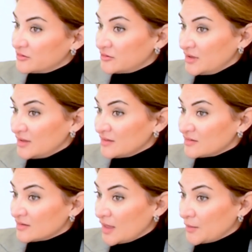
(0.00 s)
She is
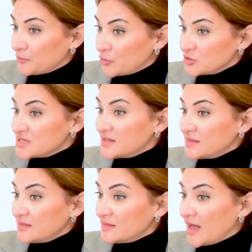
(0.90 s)
a person
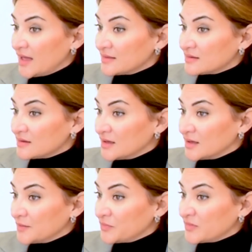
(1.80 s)
that
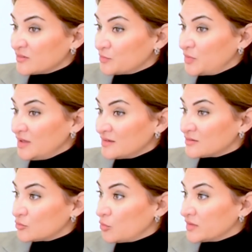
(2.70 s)
um, speaks
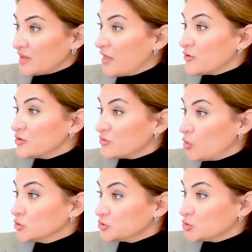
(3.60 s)
what others
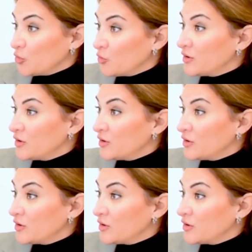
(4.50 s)
also